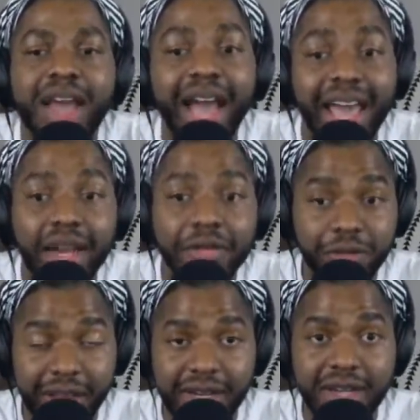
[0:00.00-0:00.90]
I had a
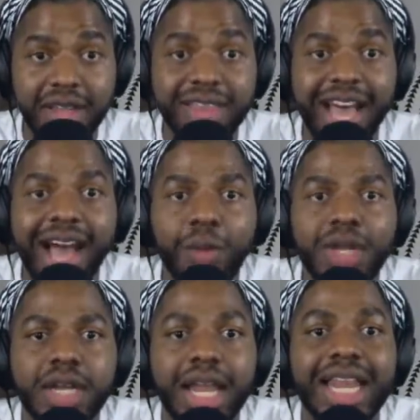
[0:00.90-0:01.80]
friend that I
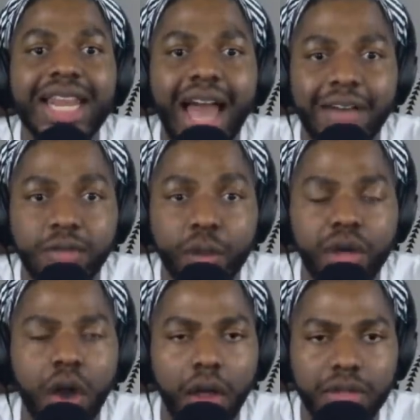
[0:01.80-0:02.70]
would laugh with
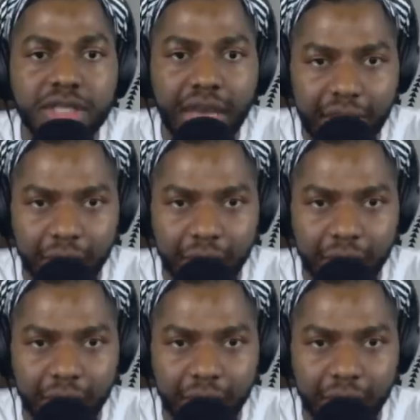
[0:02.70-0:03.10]
all the time.